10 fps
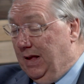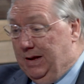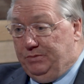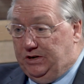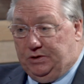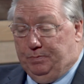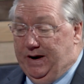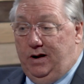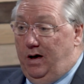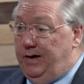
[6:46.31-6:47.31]
I'm just
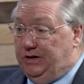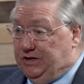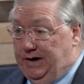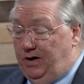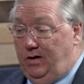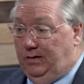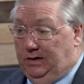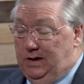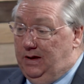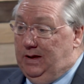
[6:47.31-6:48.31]
being honest here,
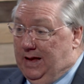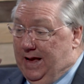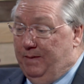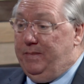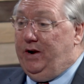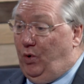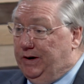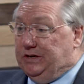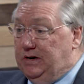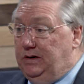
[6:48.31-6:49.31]
had me
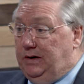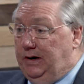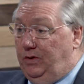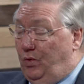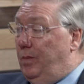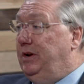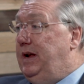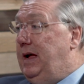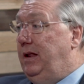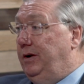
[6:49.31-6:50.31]
christened in the Roman
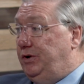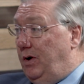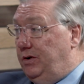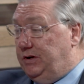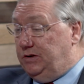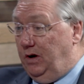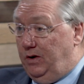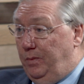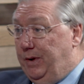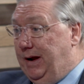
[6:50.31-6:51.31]
Catholic Church as a
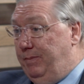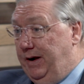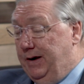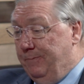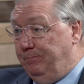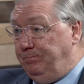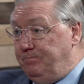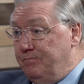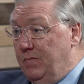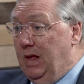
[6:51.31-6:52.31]
little baby.
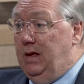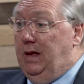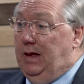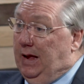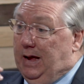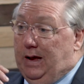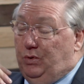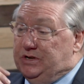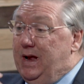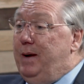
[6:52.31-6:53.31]
I
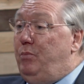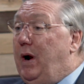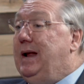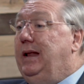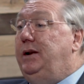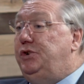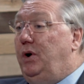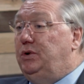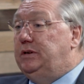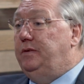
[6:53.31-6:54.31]
was named Bradley
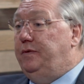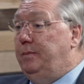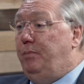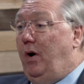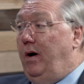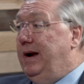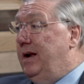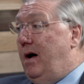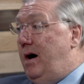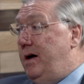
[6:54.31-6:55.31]
Joseph in part
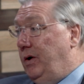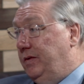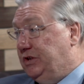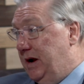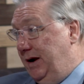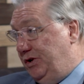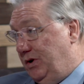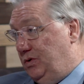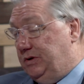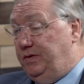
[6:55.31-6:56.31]
in honor of Saint
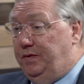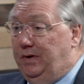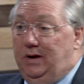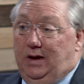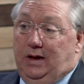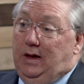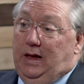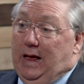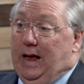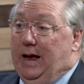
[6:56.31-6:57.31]
Joseph.
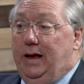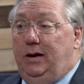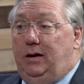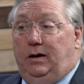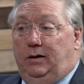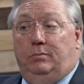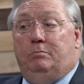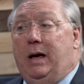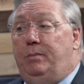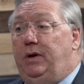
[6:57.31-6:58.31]
And
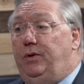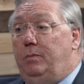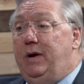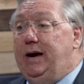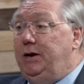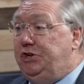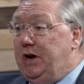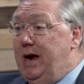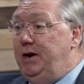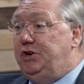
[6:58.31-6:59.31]
my mother made a
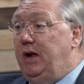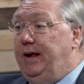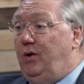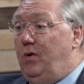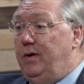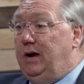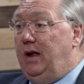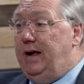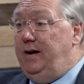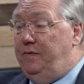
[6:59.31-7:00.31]
change later on in
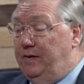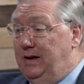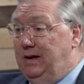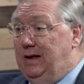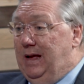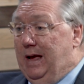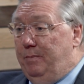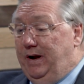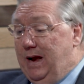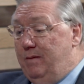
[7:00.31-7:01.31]
life
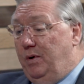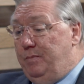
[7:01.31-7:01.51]
and became a